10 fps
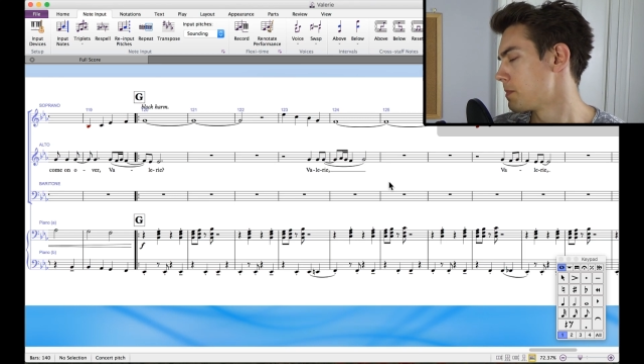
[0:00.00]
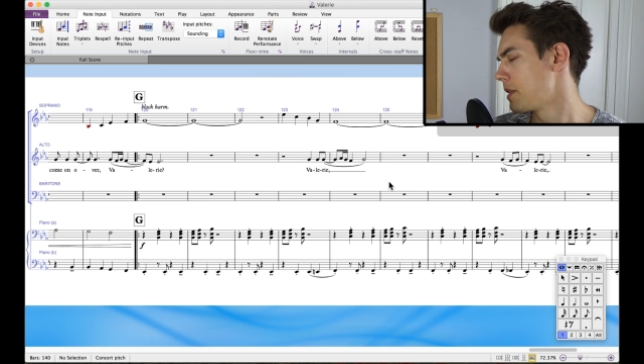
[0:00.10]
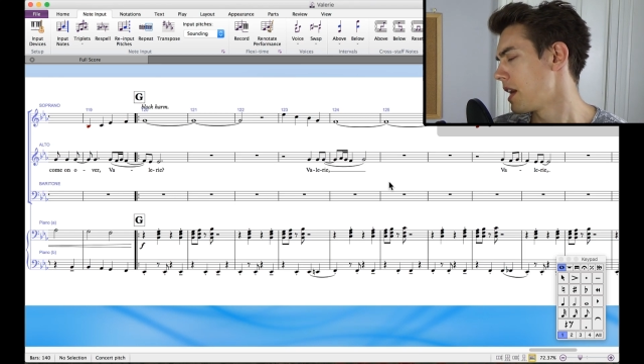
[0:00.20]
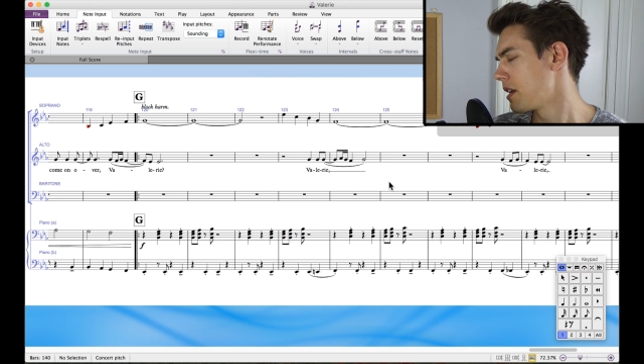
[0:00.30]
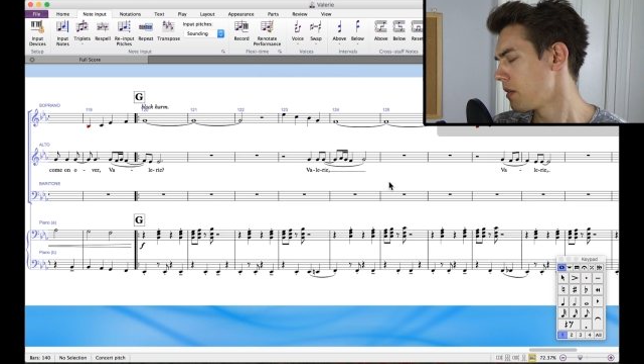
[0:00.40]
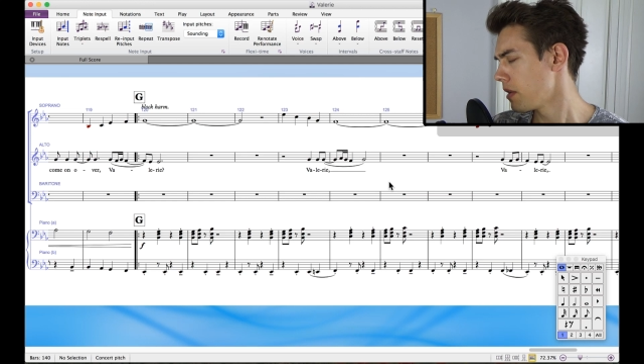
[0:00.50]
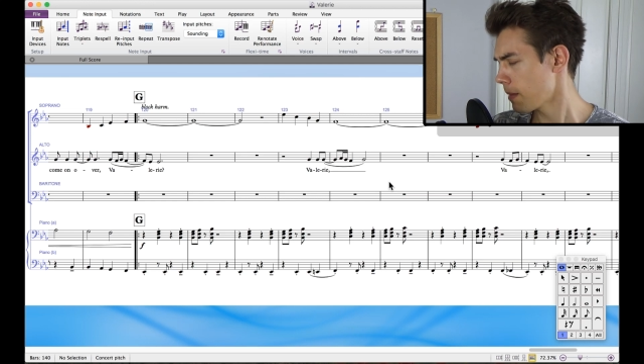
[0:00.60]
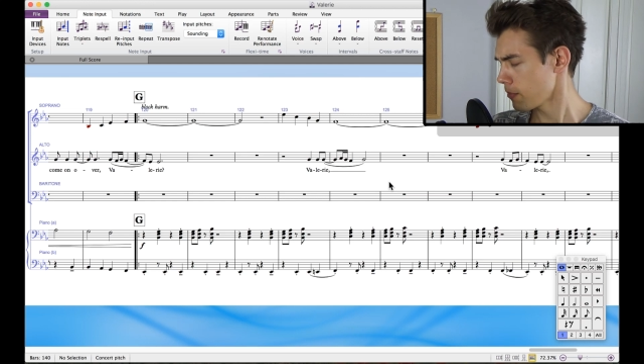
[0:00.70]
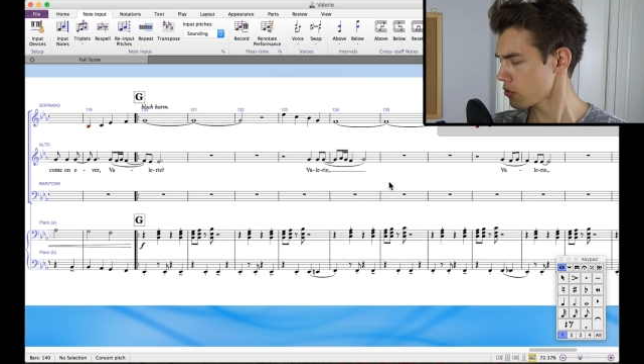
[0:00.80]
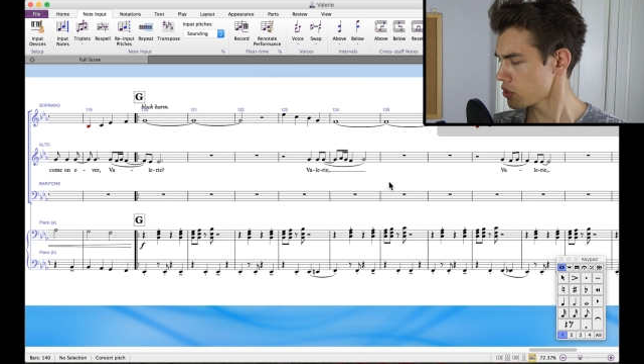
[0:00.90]
but I'm
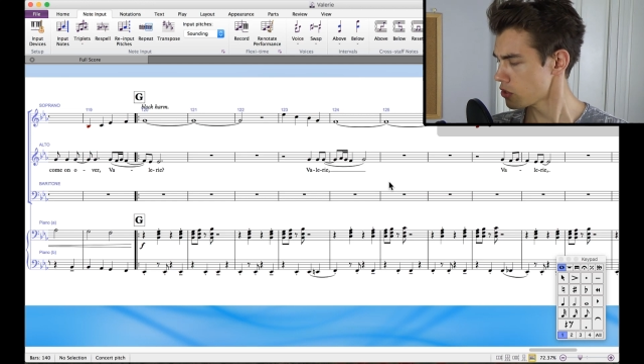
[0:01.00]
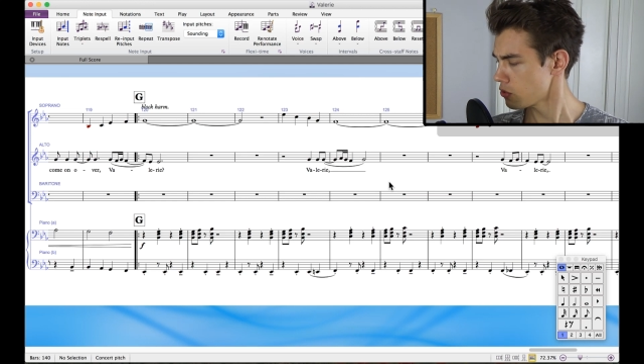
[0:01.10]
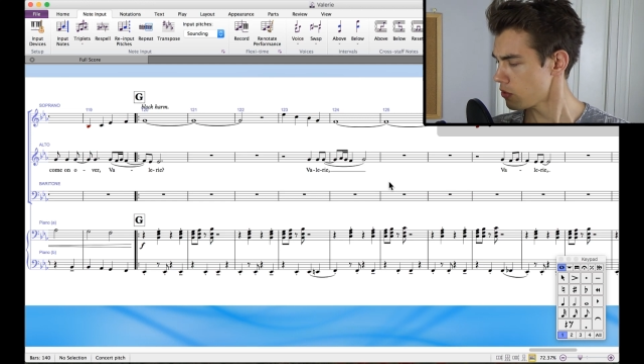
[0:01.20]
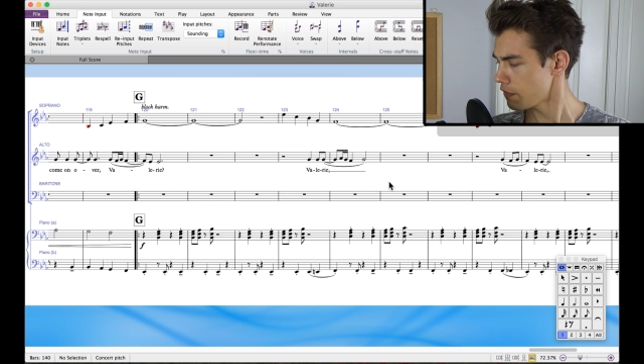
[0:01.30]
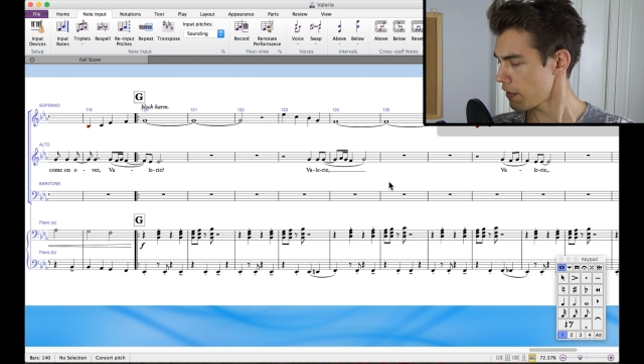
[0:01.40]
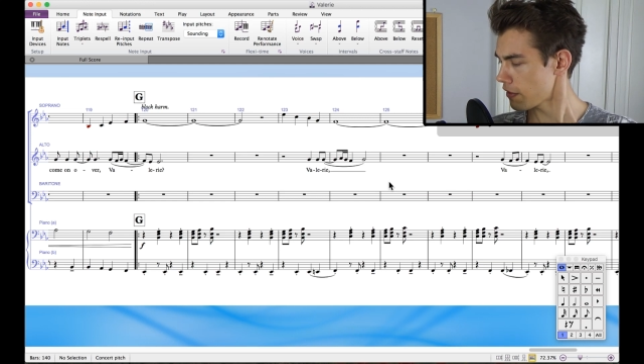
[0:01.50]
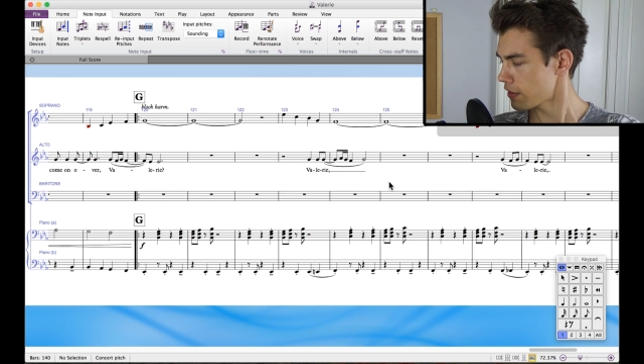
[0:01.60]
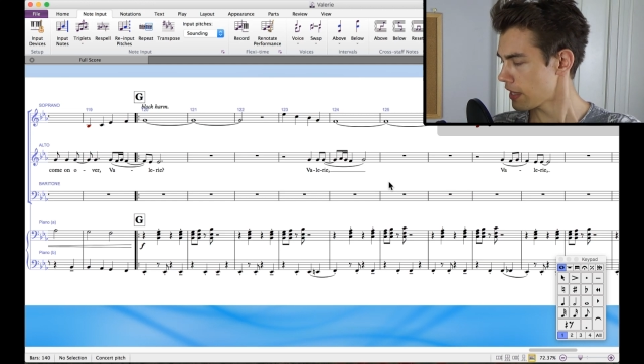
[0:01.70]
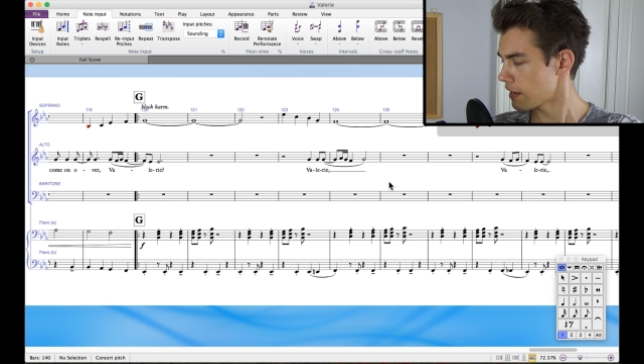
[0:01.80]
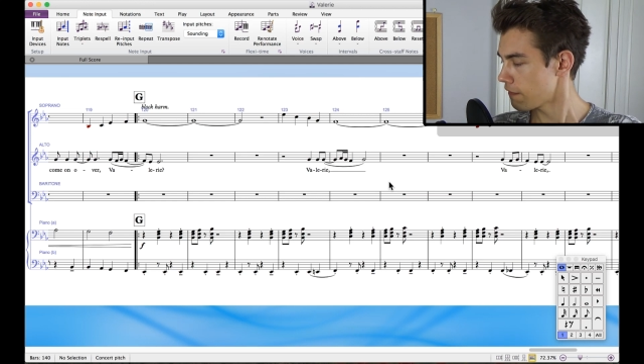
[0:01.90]
not sure if I
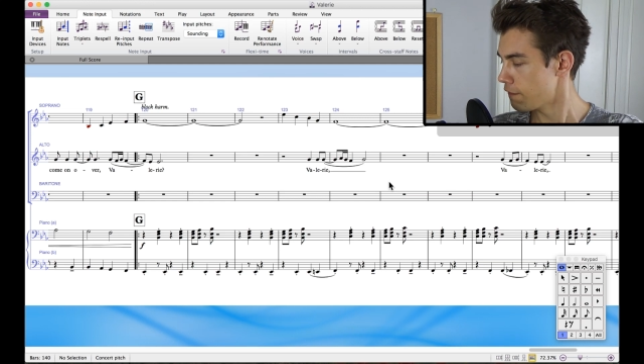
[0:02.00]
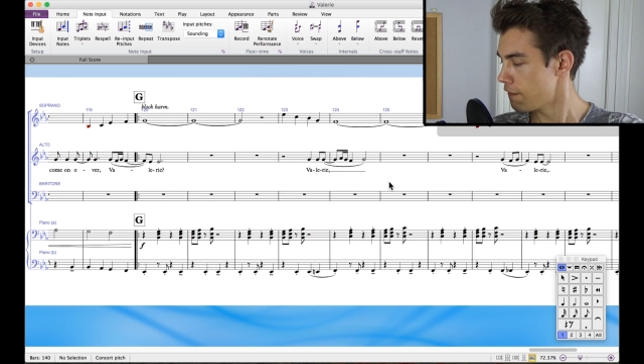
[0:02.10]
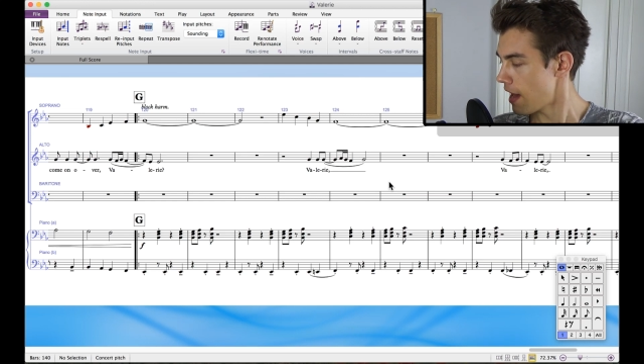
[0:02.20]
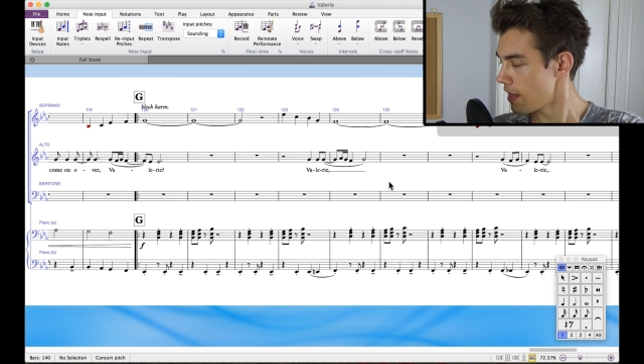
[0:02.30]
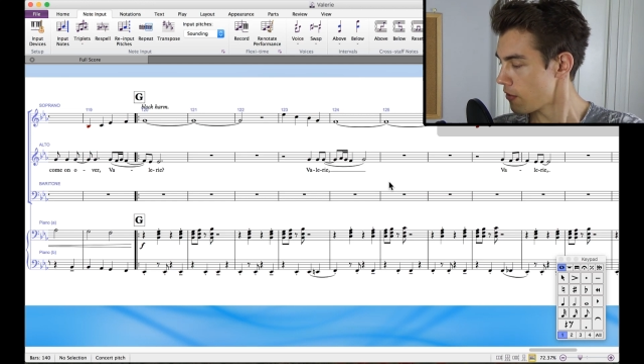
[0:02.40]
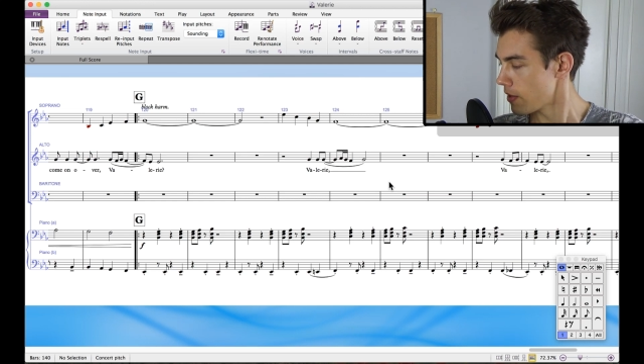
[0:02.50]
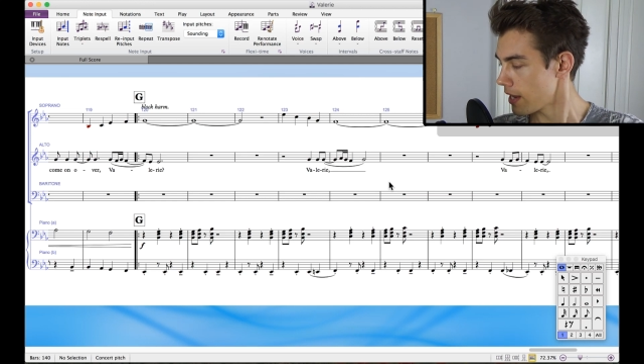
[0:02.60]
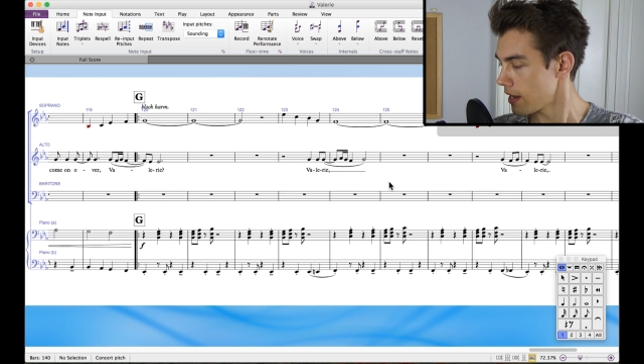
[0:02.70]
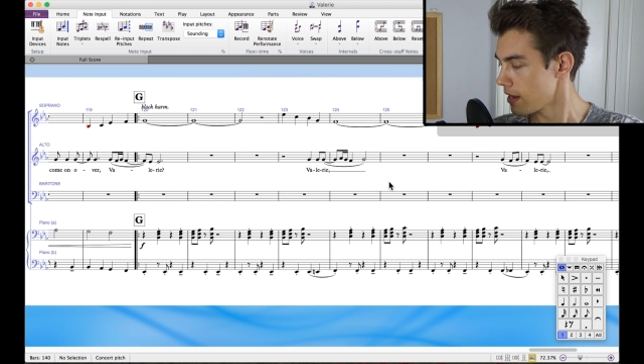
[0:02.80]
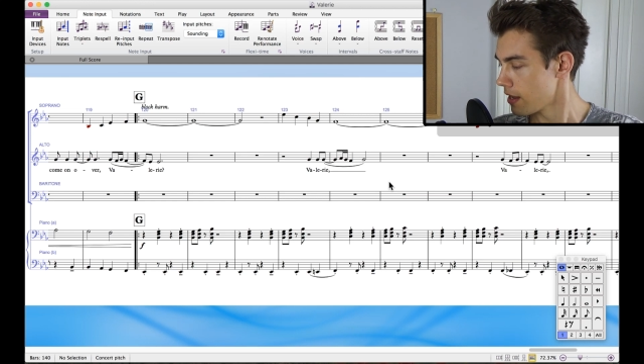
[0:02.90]
think
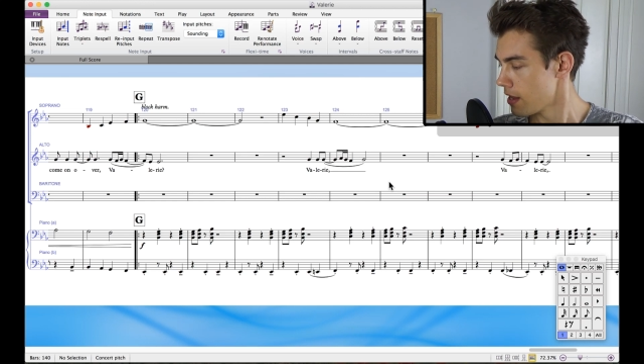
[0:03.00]
Valerie